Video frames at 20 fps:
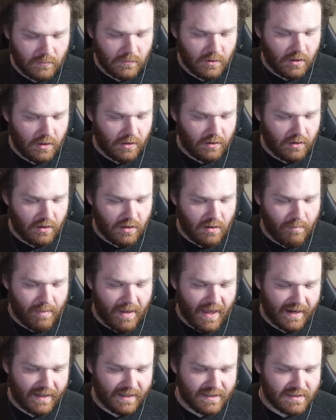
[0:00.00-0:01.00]
And on the
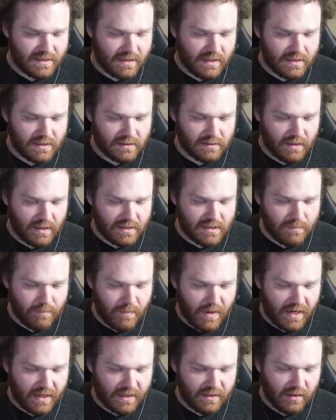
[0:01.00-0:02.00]
back it says, "Let's
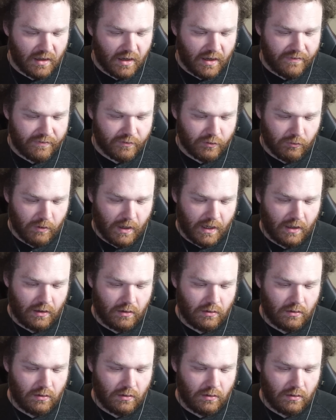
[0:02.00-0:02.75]
make knife great."